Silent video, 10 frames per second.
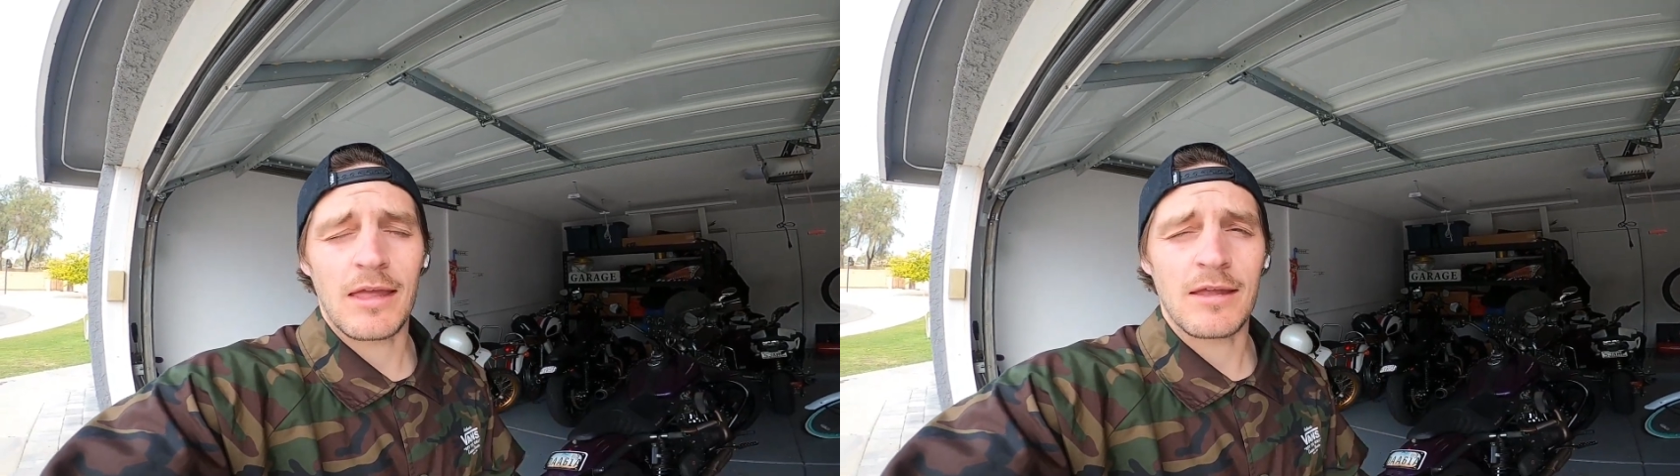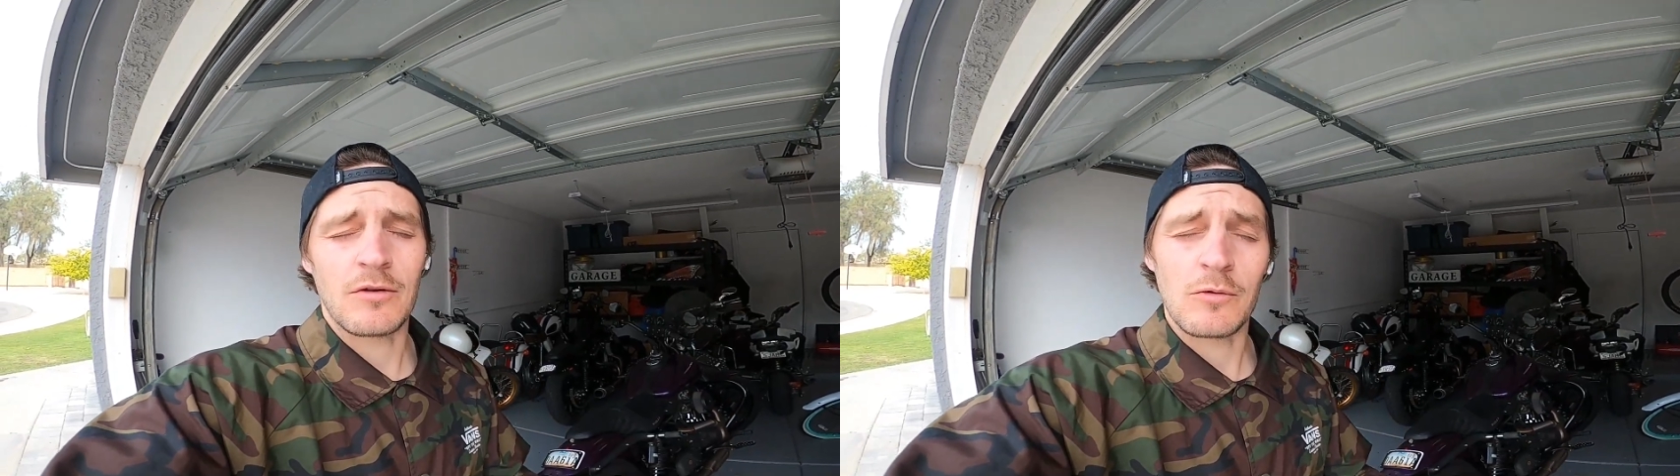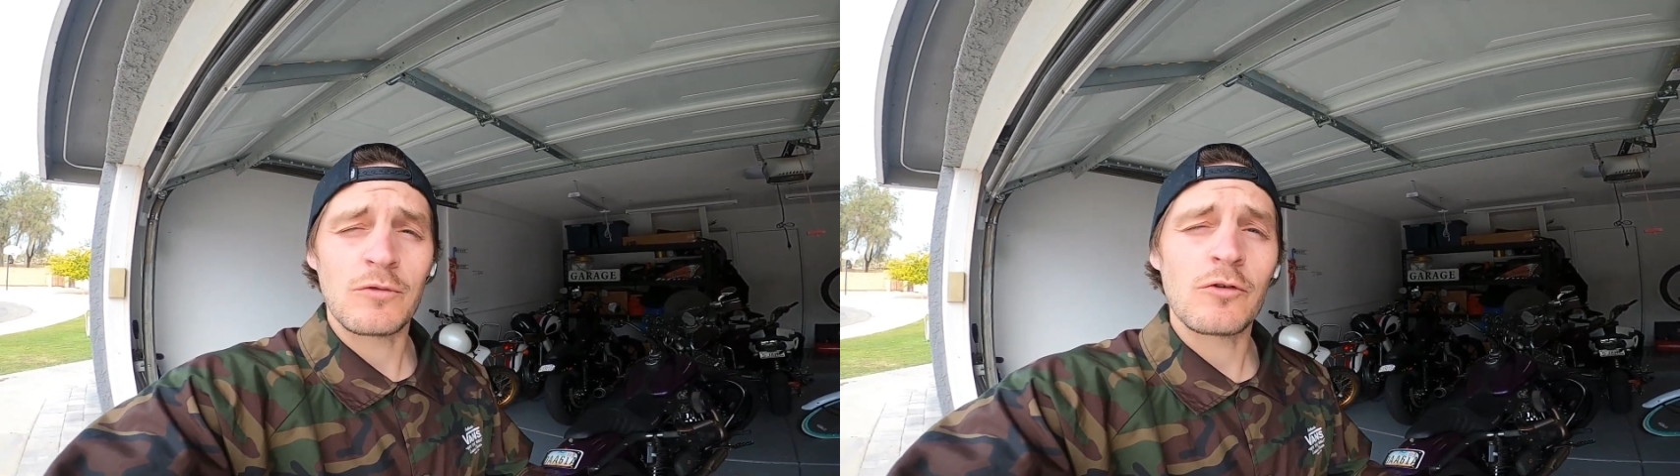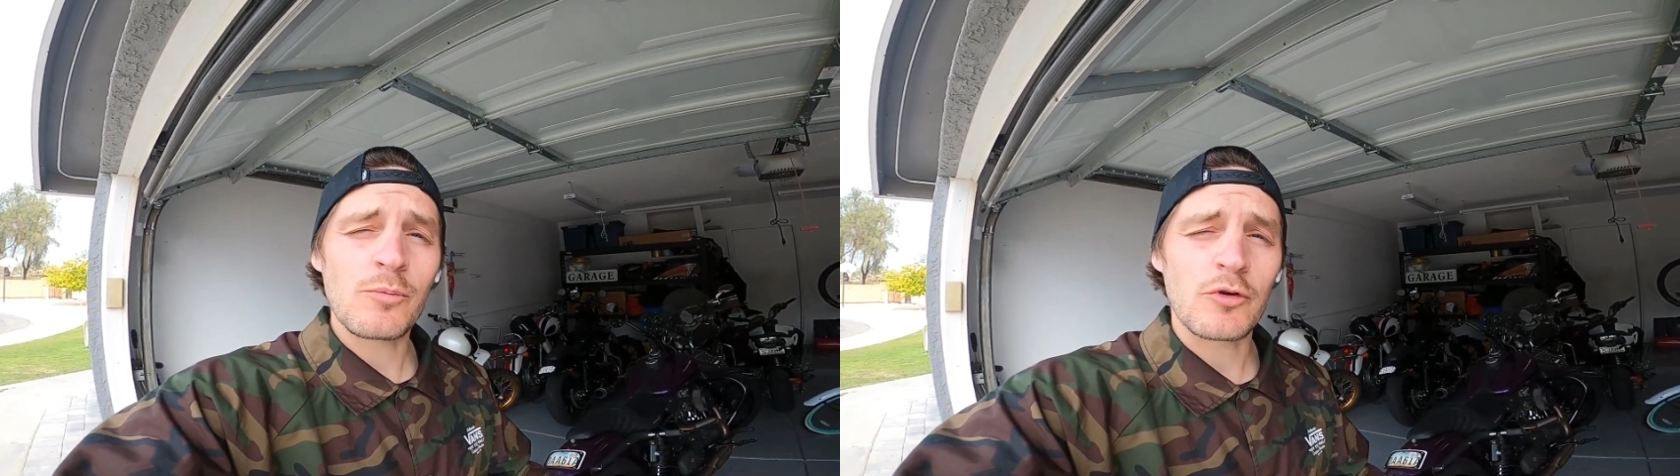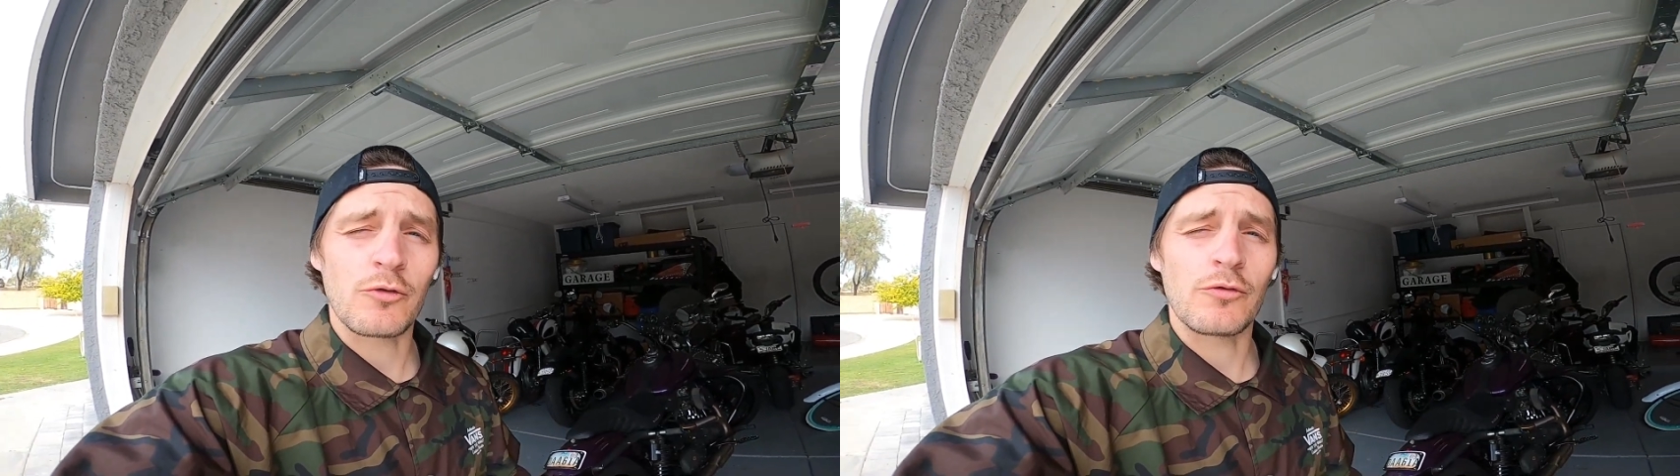a new
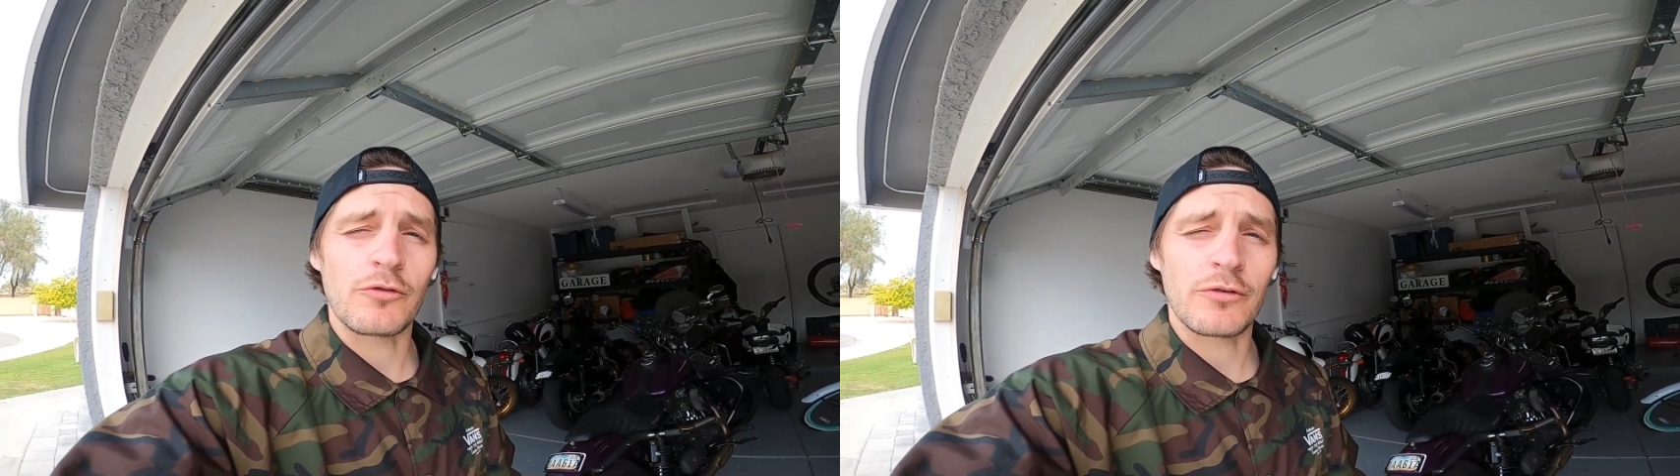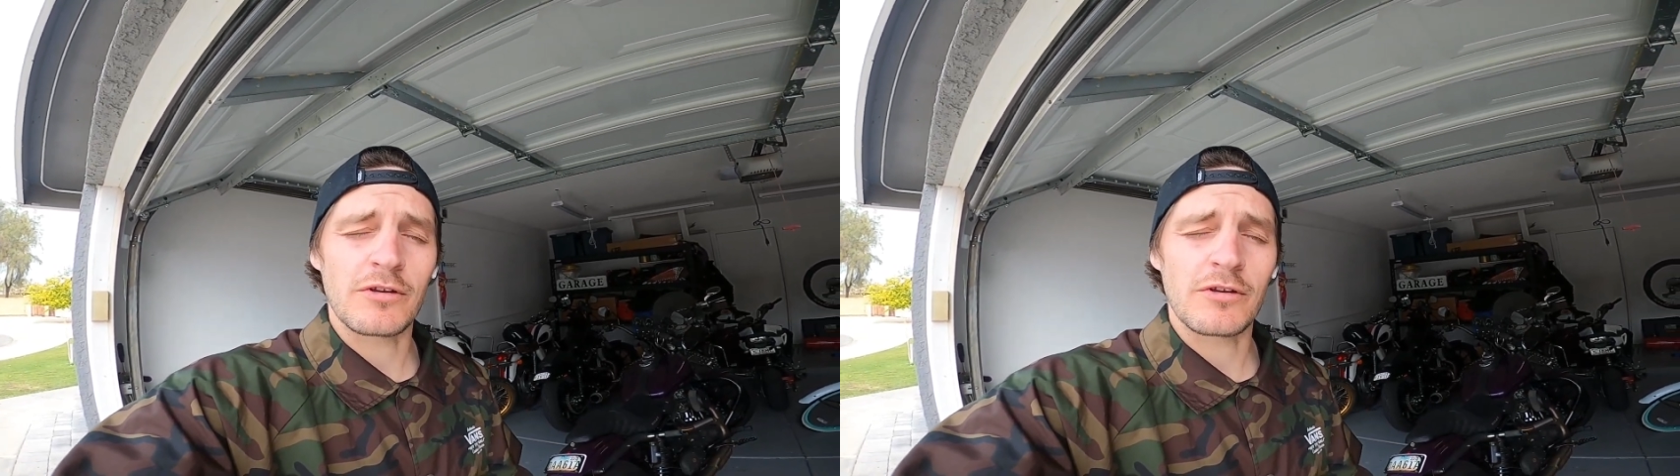super cruiser.